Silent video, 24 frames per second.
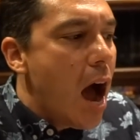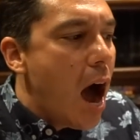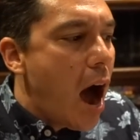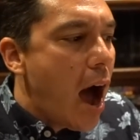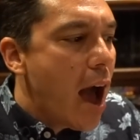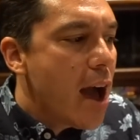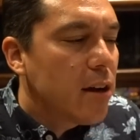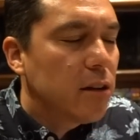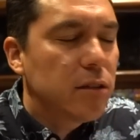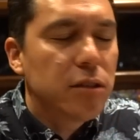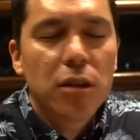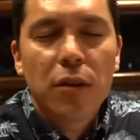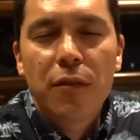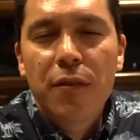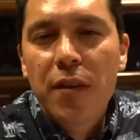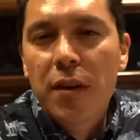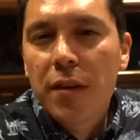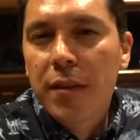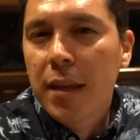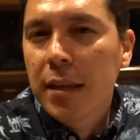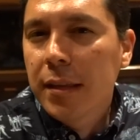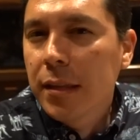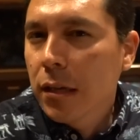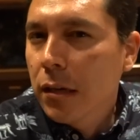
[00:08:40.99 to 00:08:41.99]
I also feel
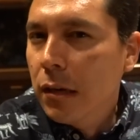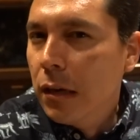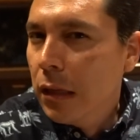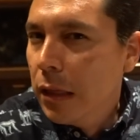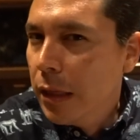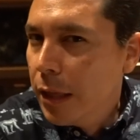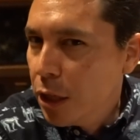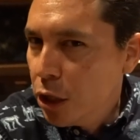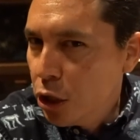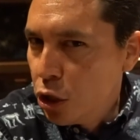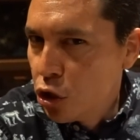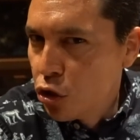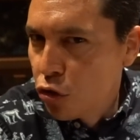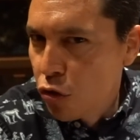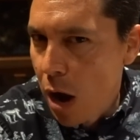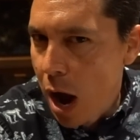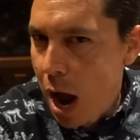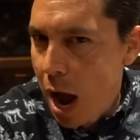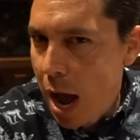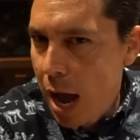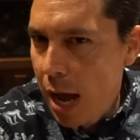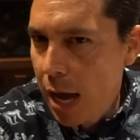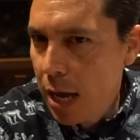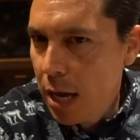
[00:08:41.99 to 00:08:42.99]
that they're a little
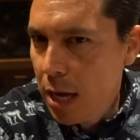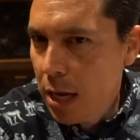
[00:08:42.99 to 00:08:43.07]
dry.